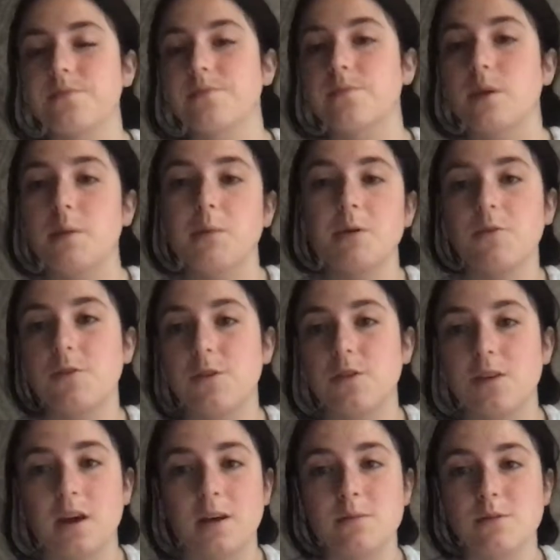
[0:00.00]
Maybe a few
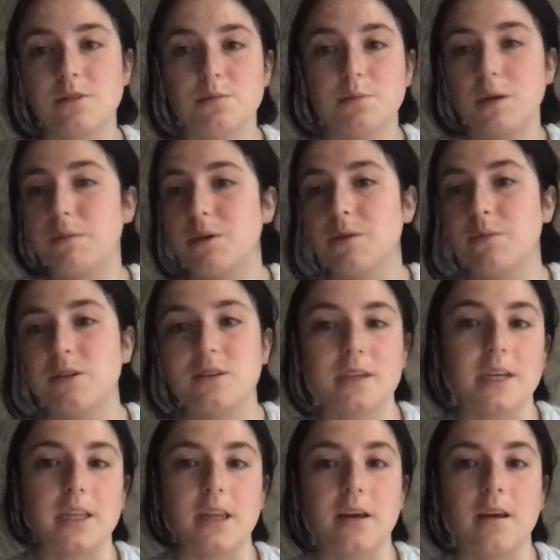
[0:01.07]
times, maybe almost
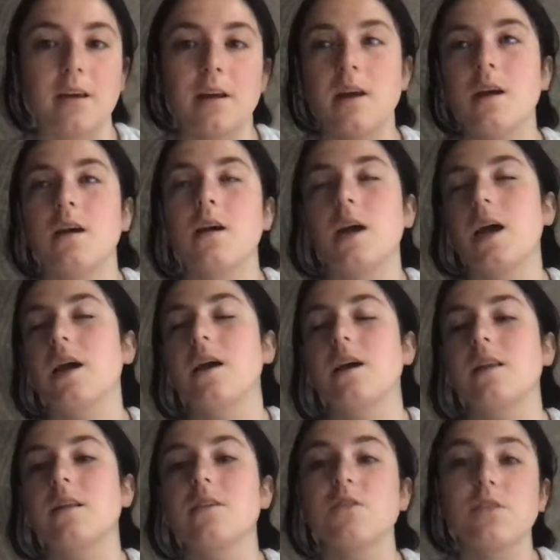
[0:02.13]
daily. And
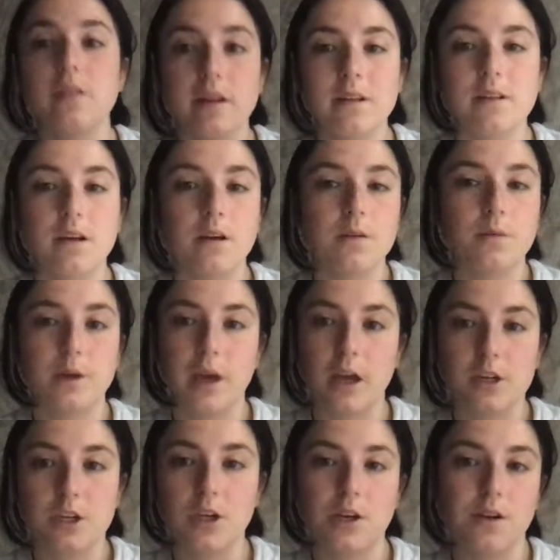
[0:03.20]
these are things that we
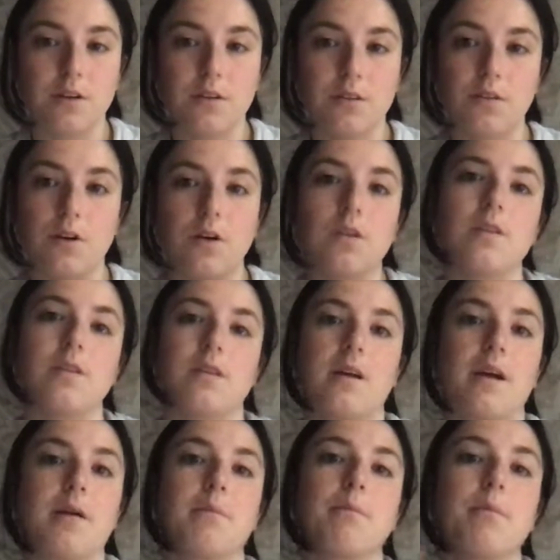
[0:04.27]
actually do all the
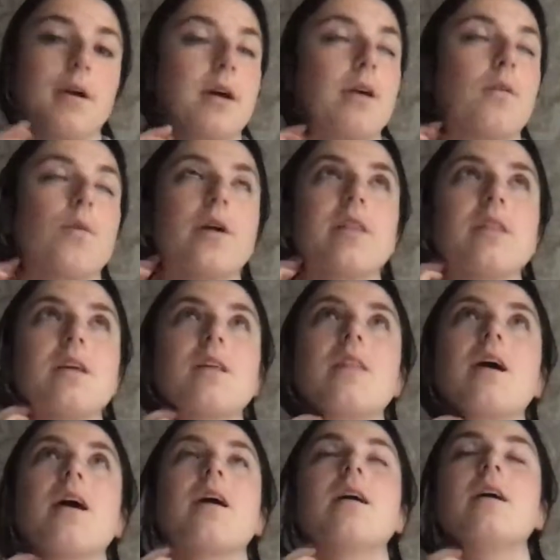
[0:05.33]
time. But one thing
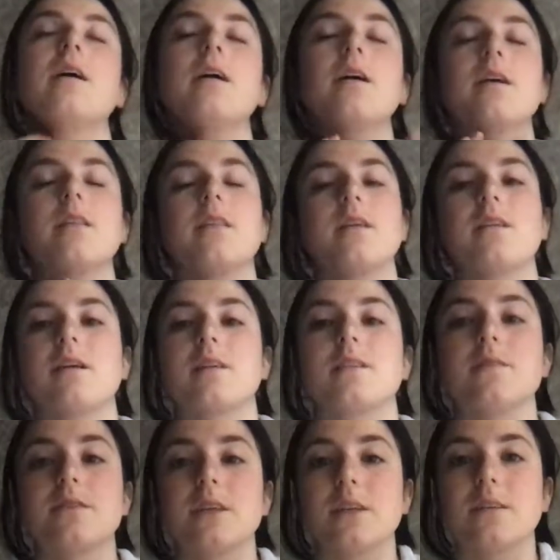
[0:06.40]
that these
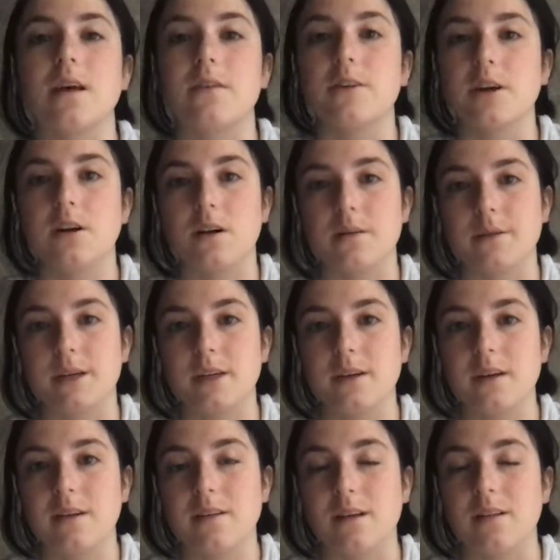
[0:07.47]
activities have in common
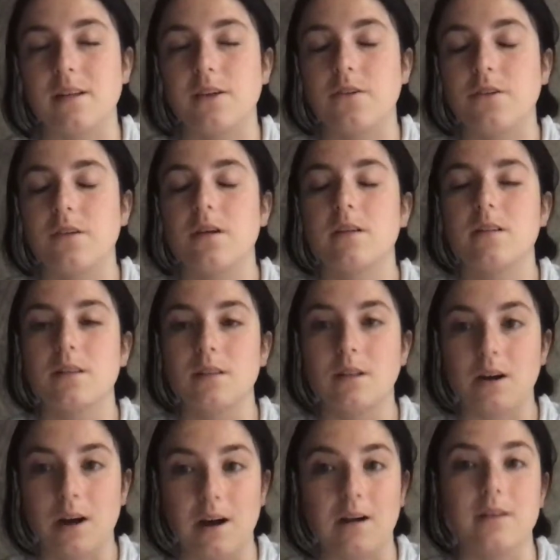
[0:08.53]
is that they use a
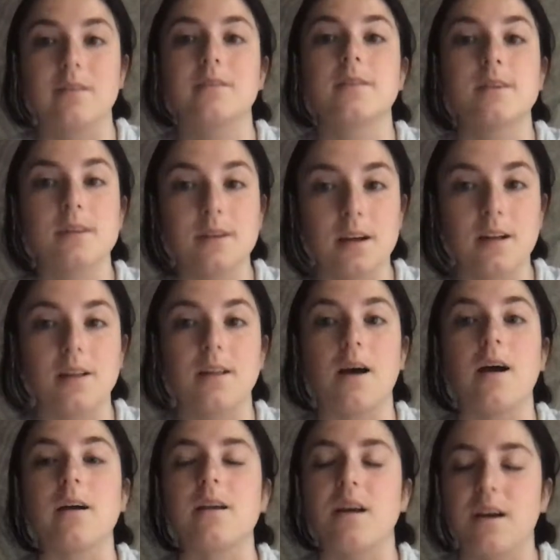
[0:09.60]
lot
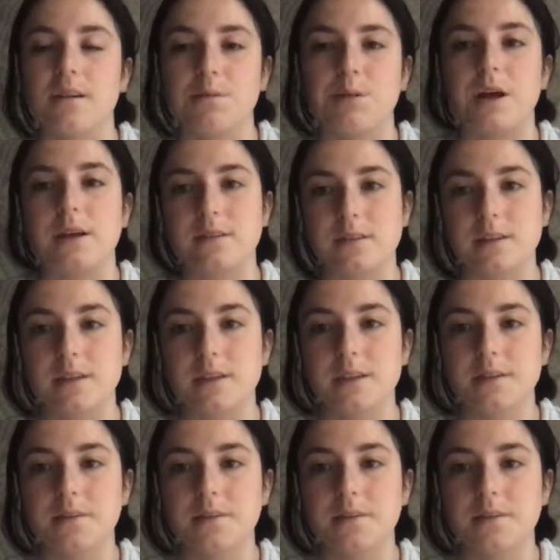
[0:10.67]
of plastic.